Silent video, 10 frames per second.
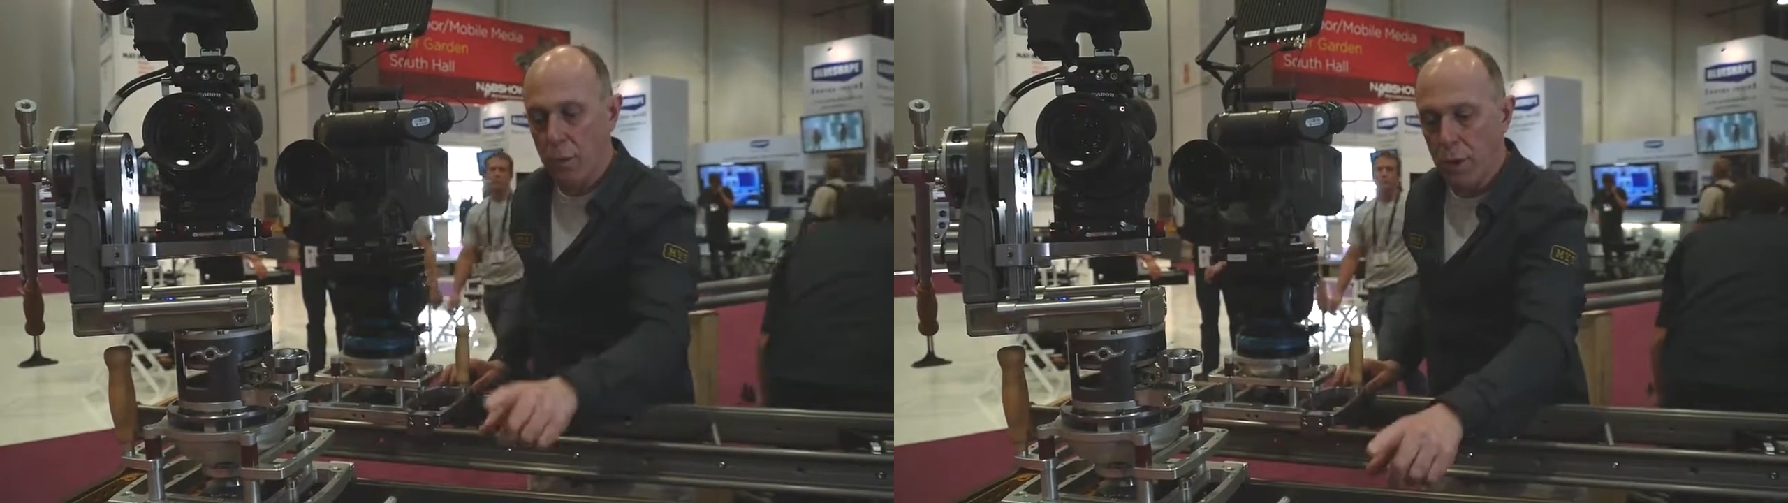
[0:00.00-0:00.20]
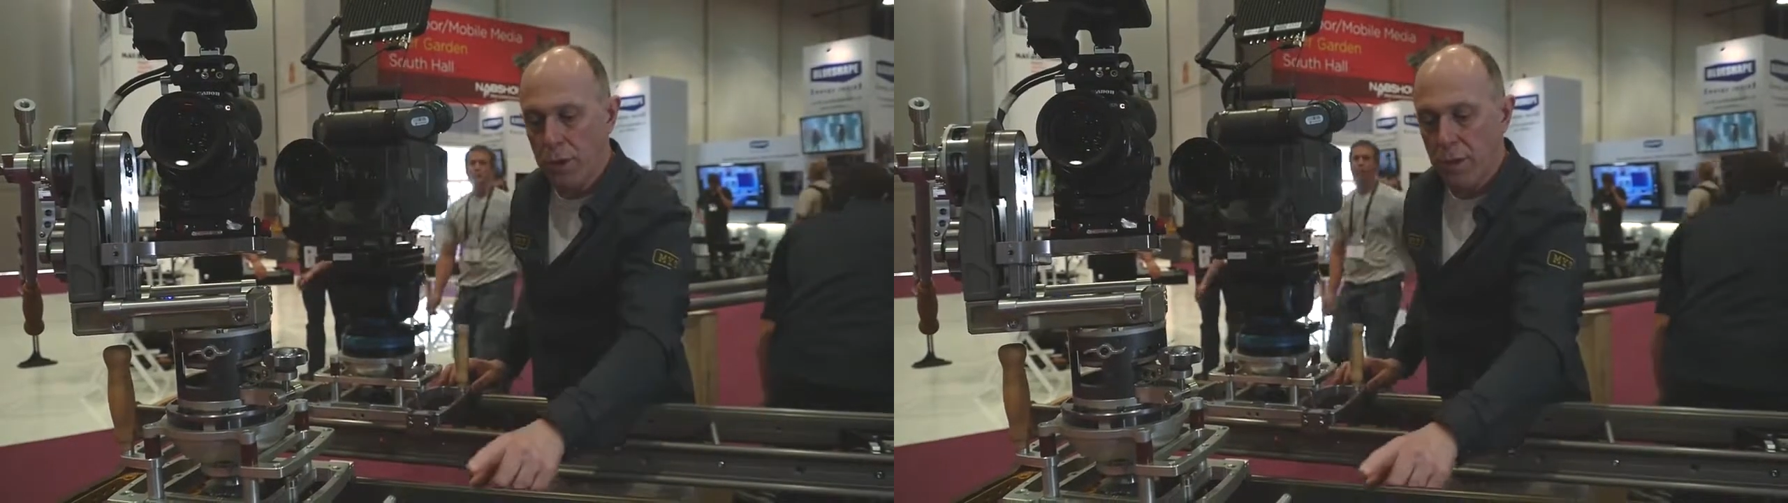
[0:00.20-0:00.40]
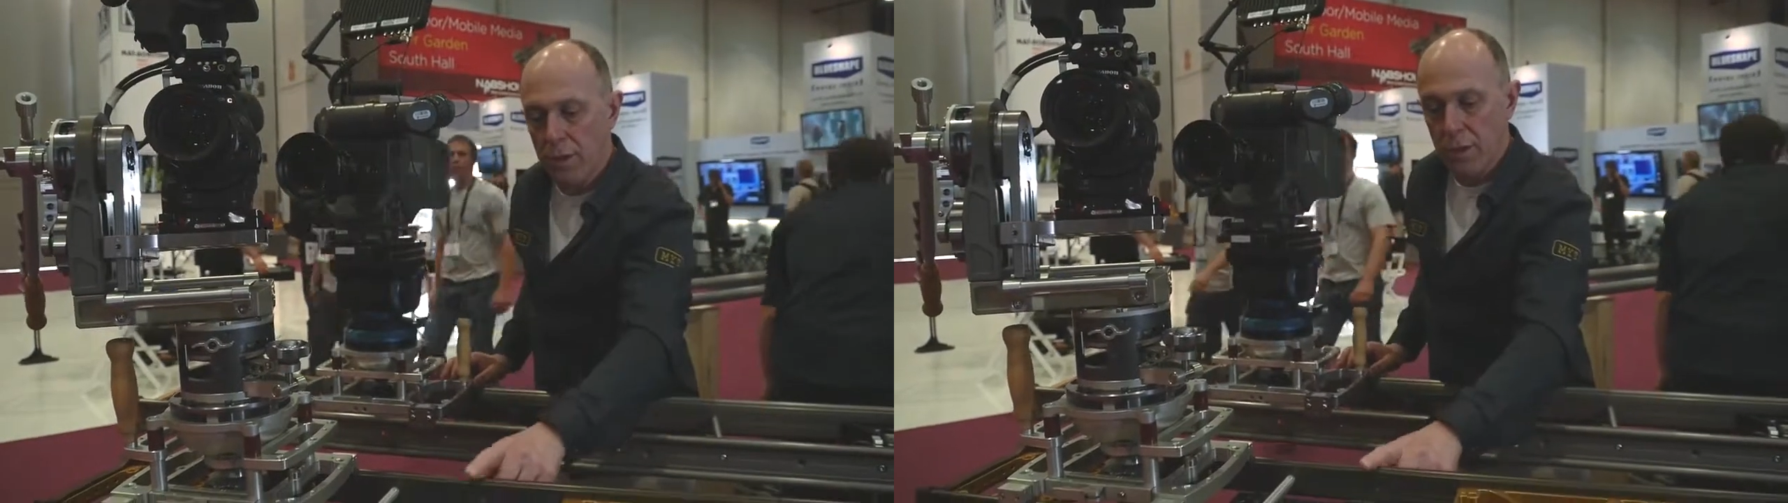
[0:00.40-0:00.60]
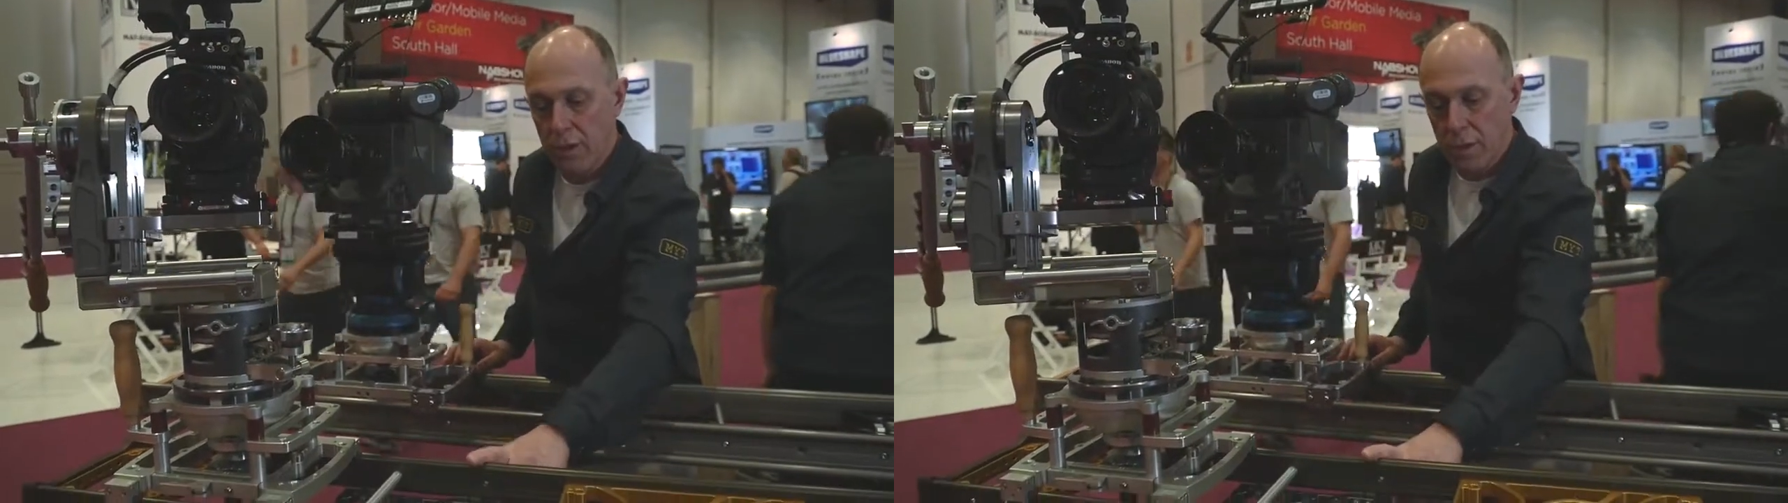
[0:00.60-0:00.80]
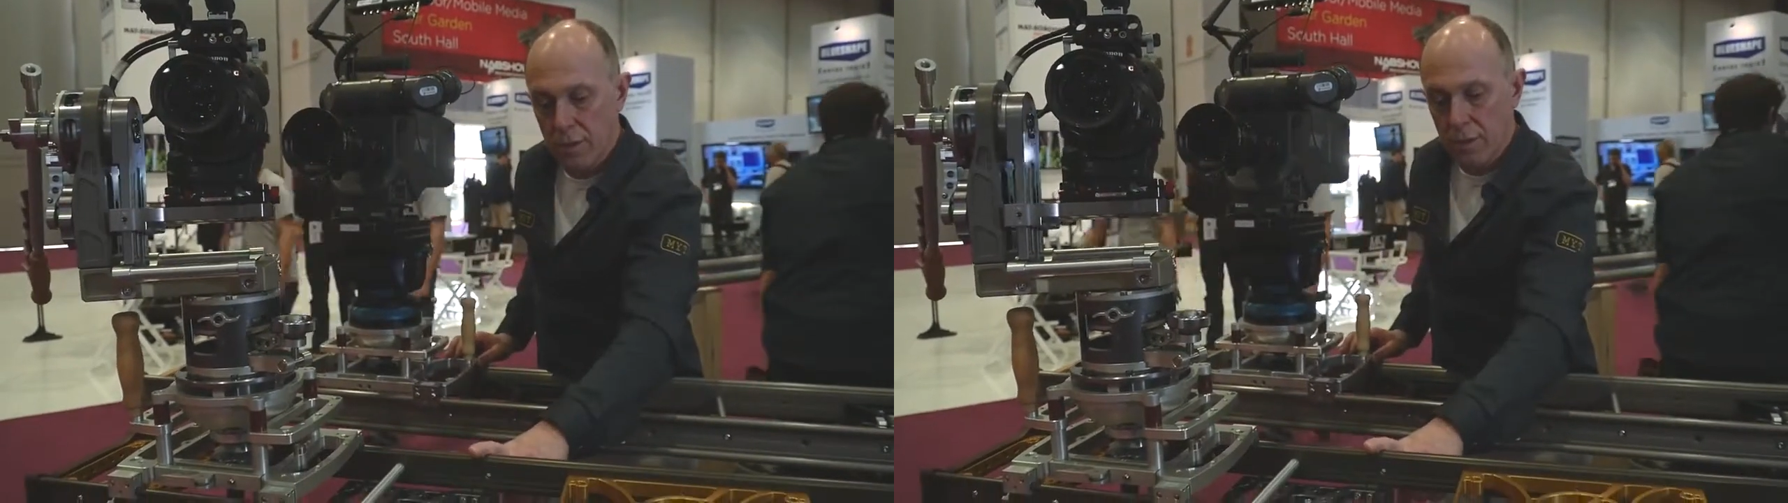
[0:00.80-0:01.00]
both
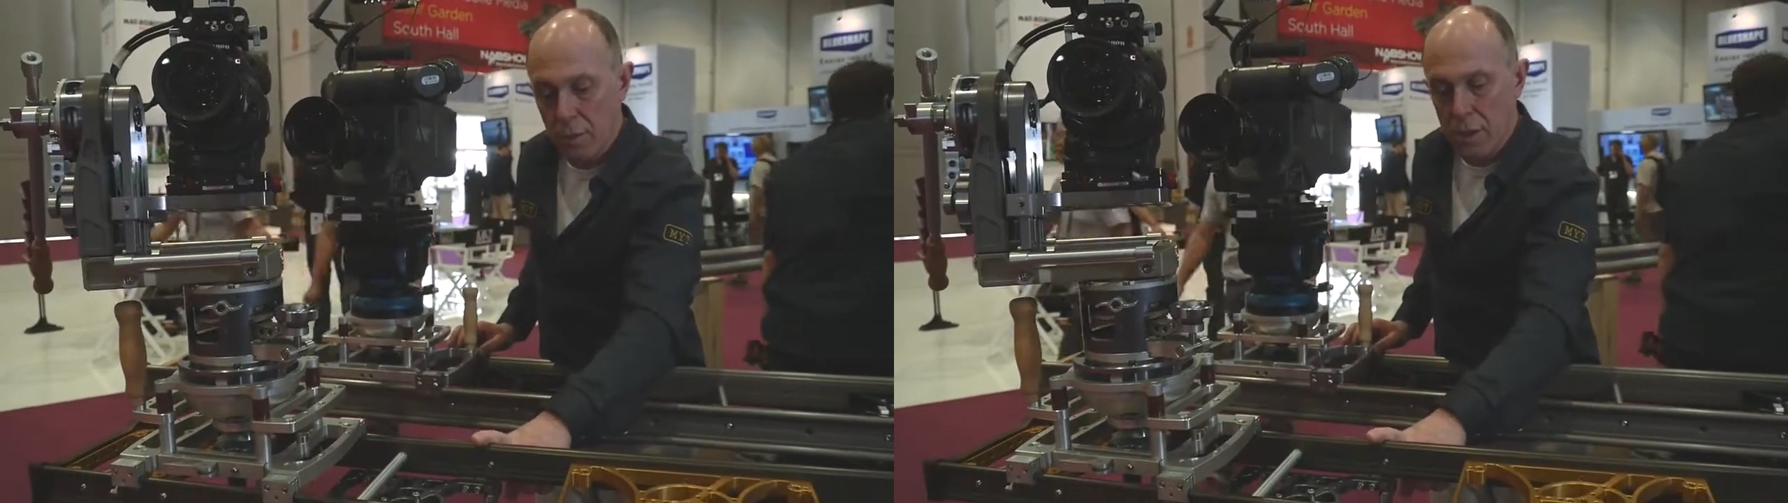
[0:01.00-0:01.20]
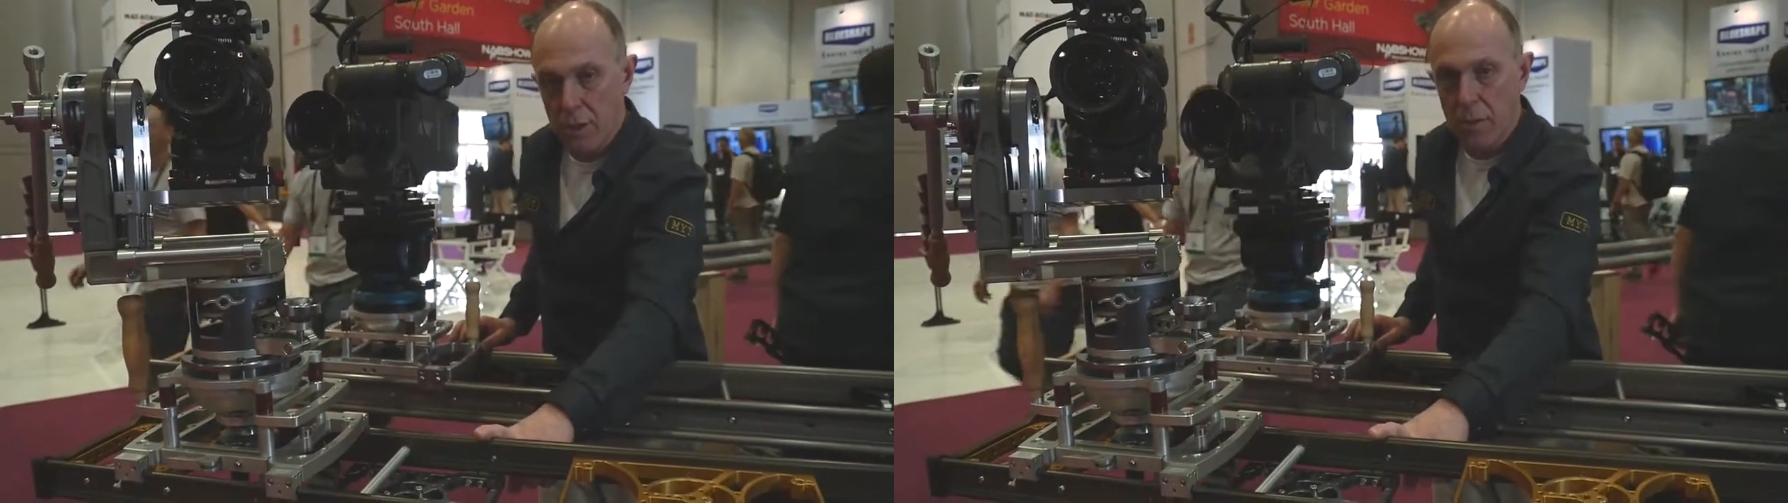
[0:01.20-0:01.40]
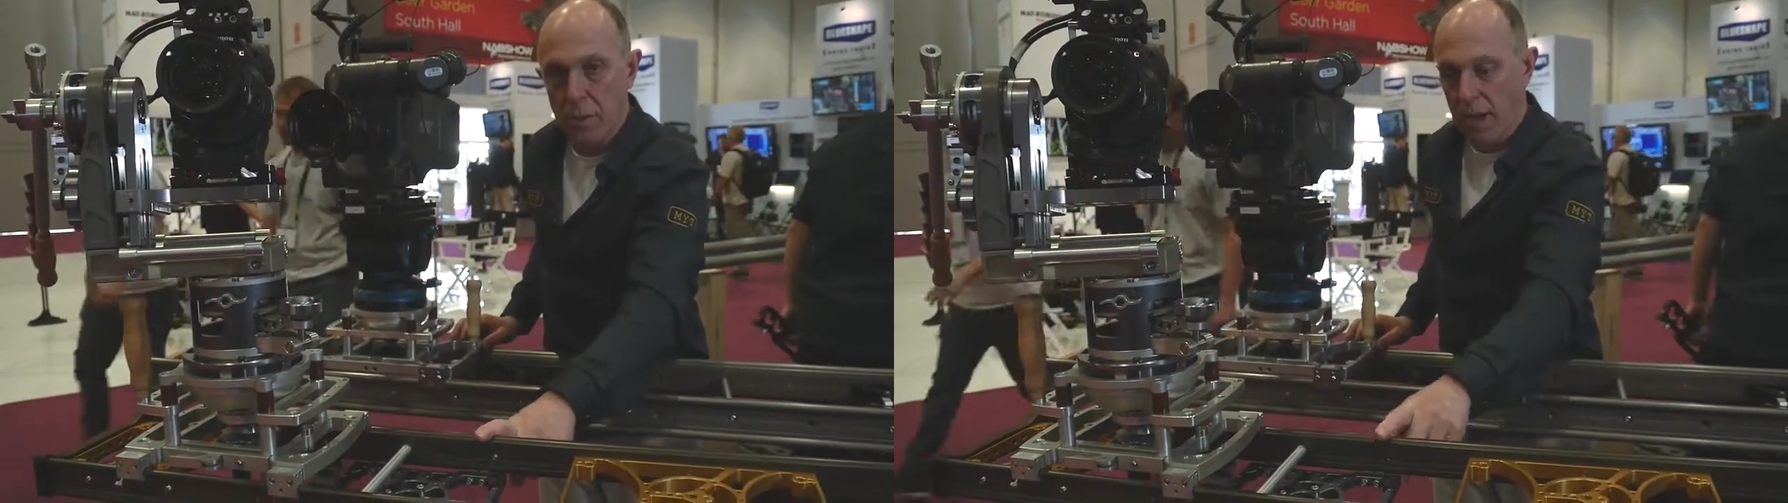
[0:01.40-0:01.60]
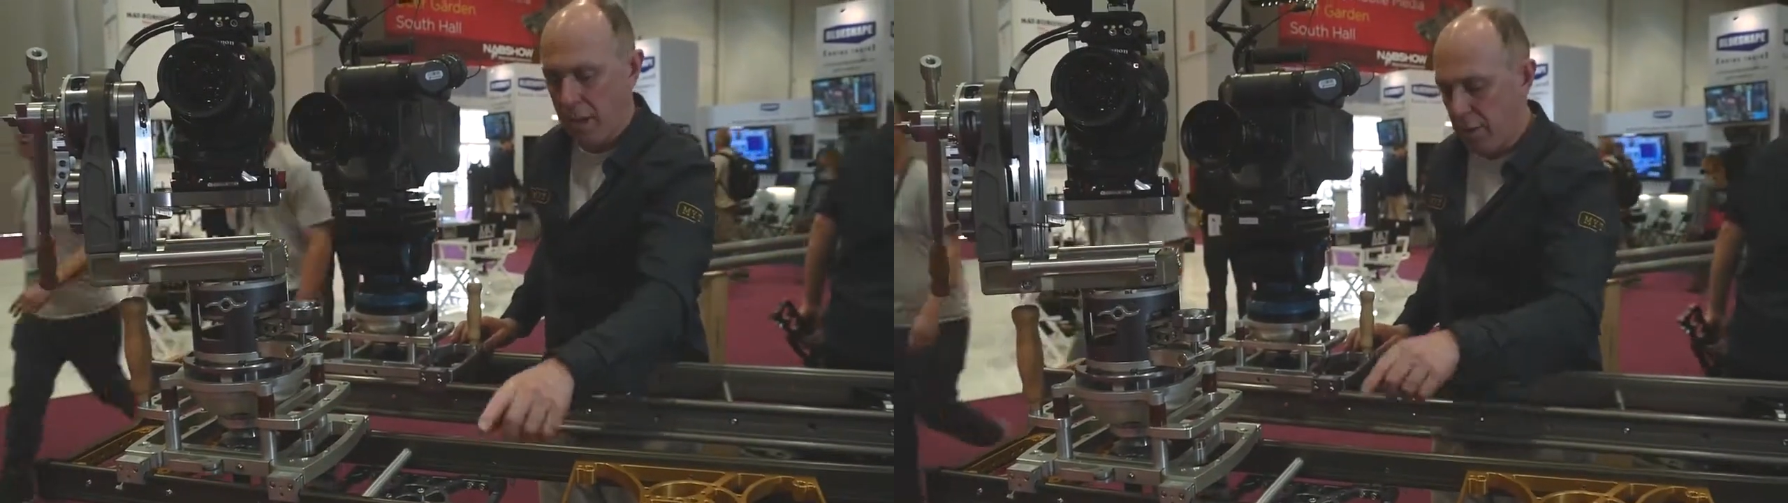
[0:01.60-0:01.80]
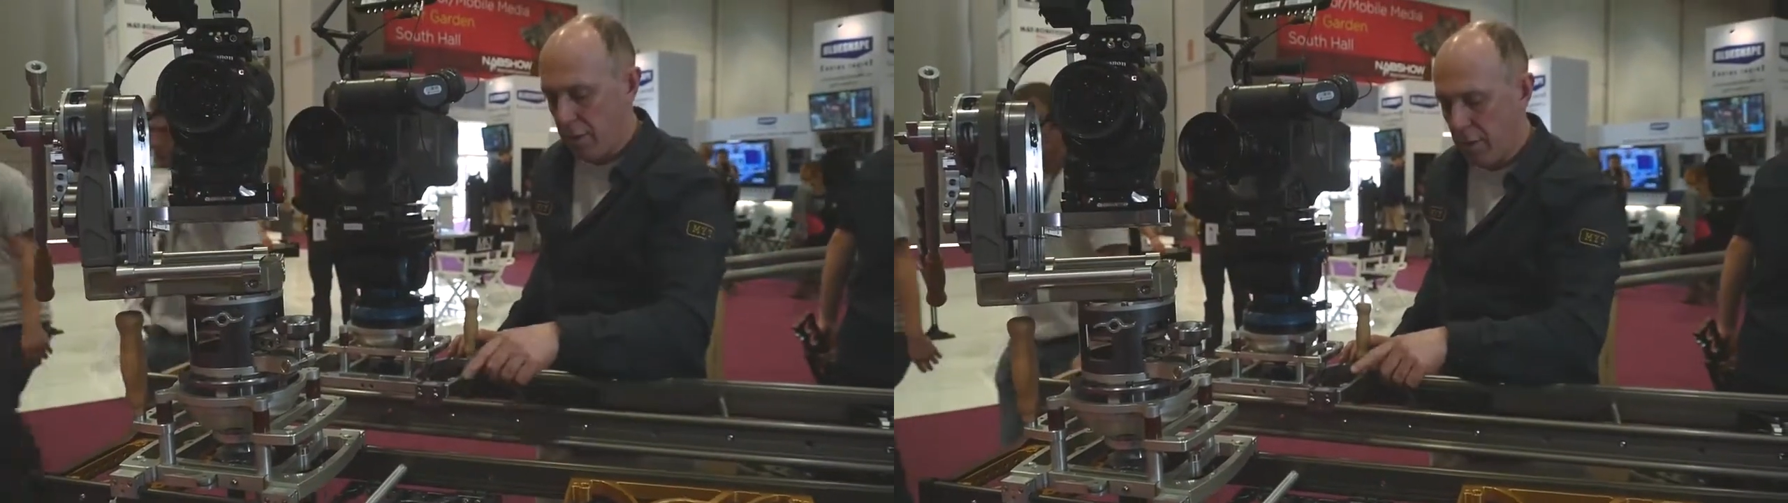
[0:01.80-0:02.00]
the medium
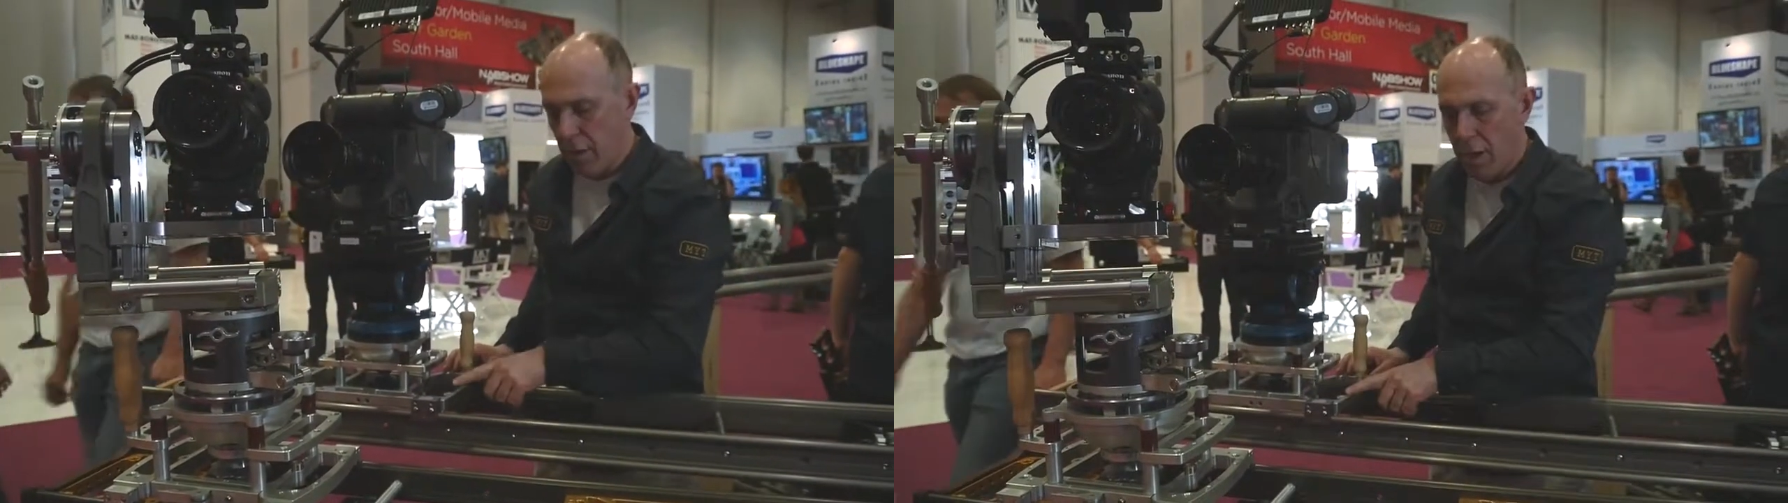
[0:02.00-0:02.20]
glider and the